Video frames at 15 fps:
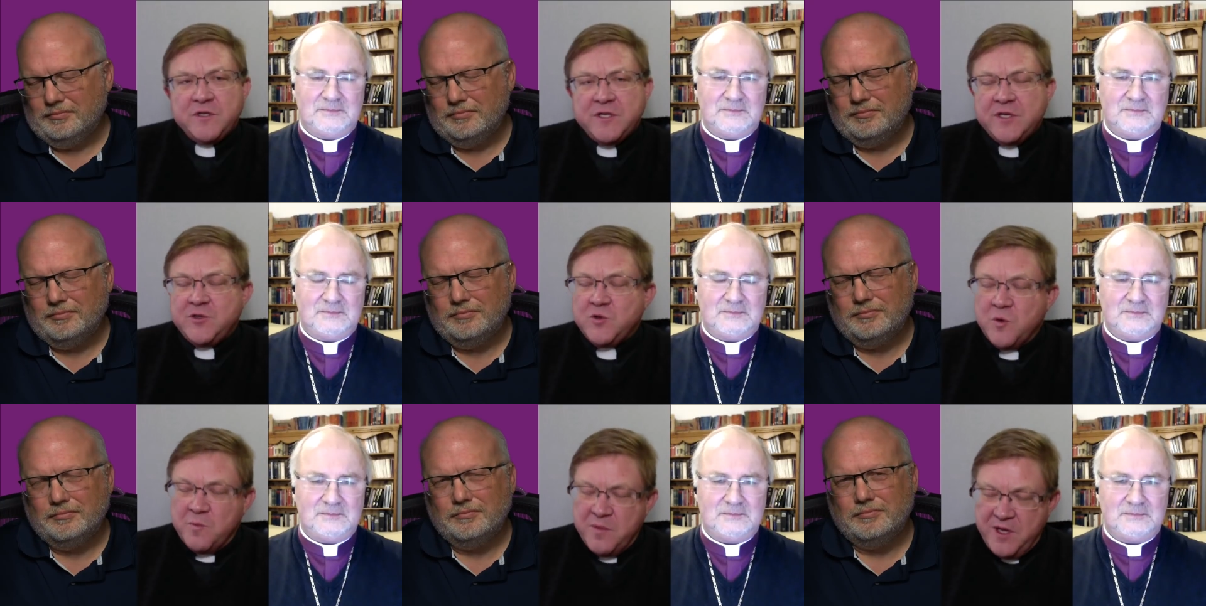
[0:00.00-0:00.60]
Speaker 1: say
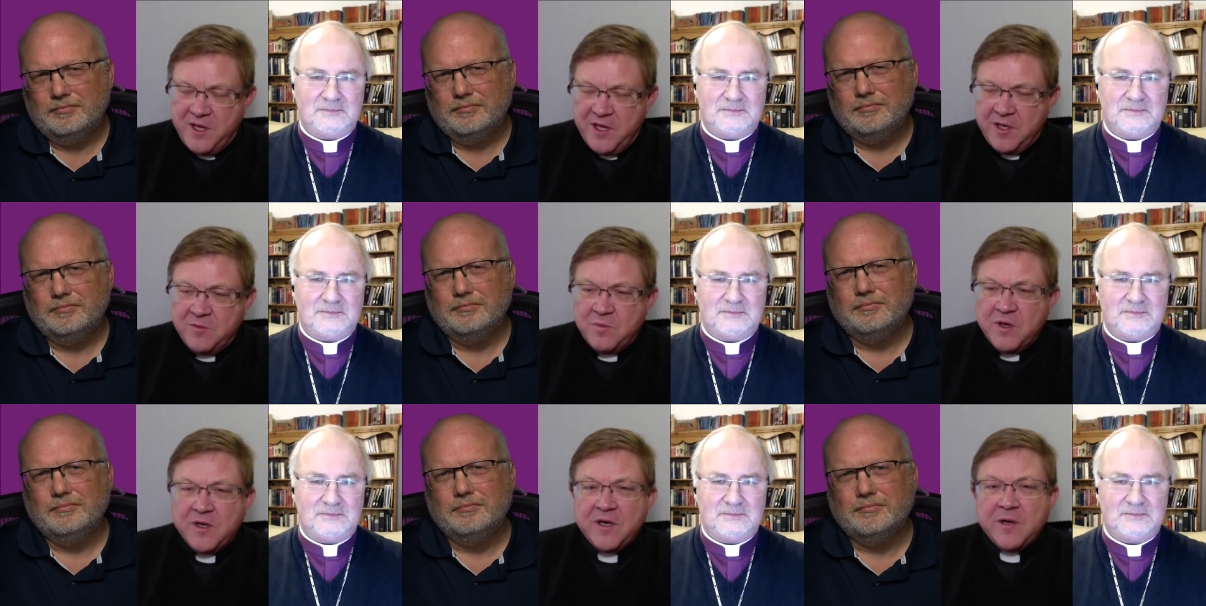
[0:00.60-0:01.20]
to a
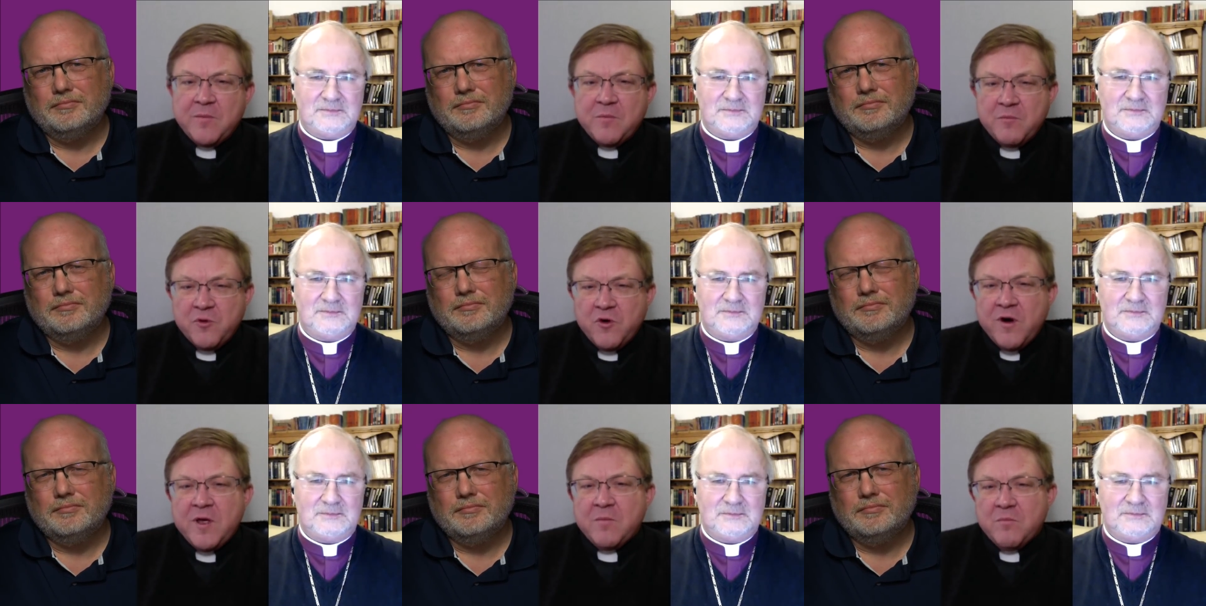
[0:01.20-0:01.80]
man, but a
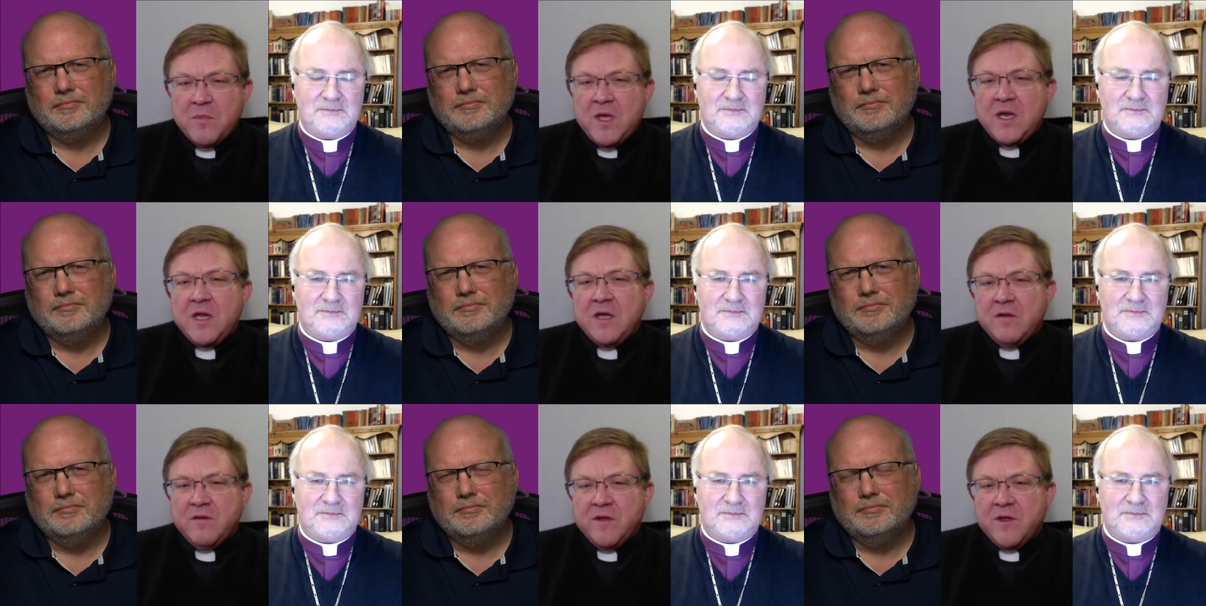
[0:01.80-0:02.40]
great
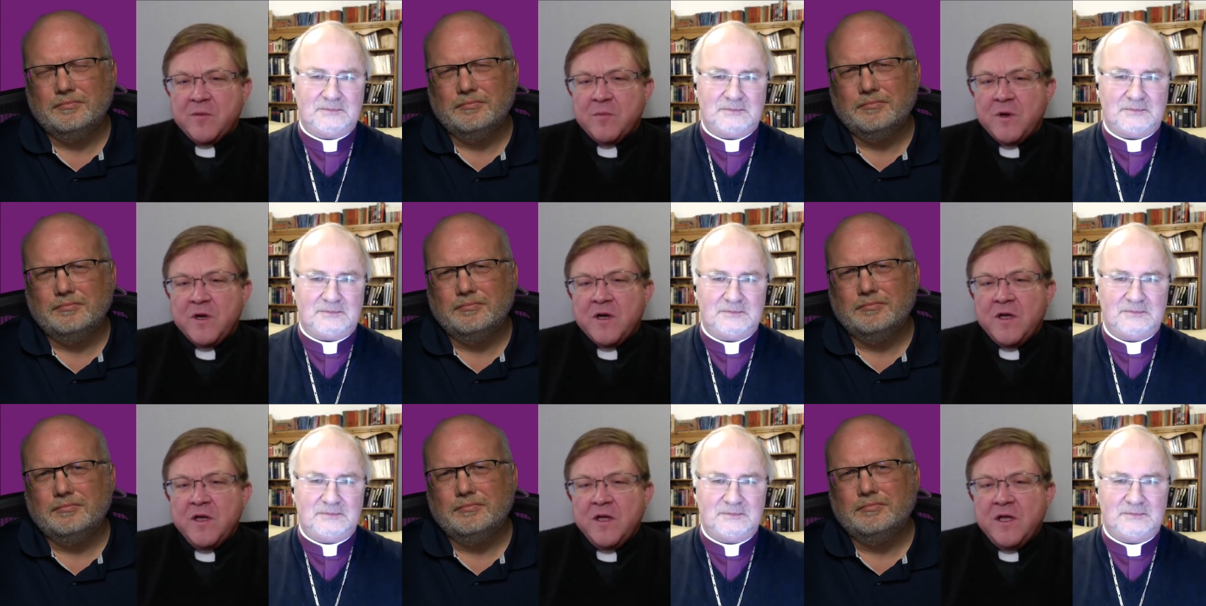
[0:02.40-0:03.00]
many of them
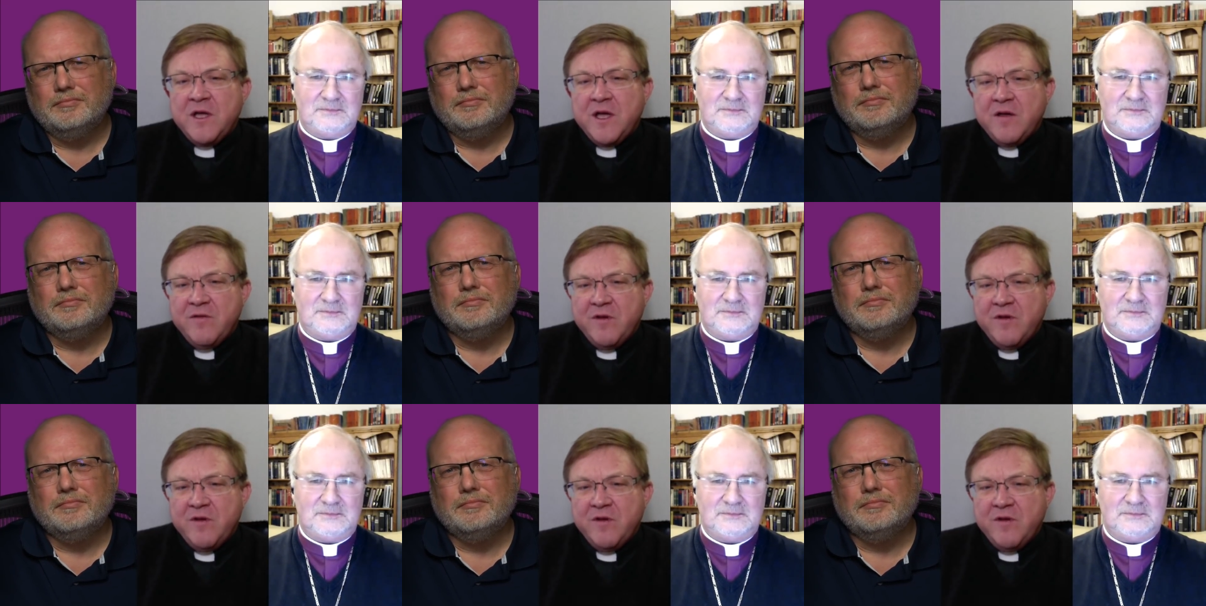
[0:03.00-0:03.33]
have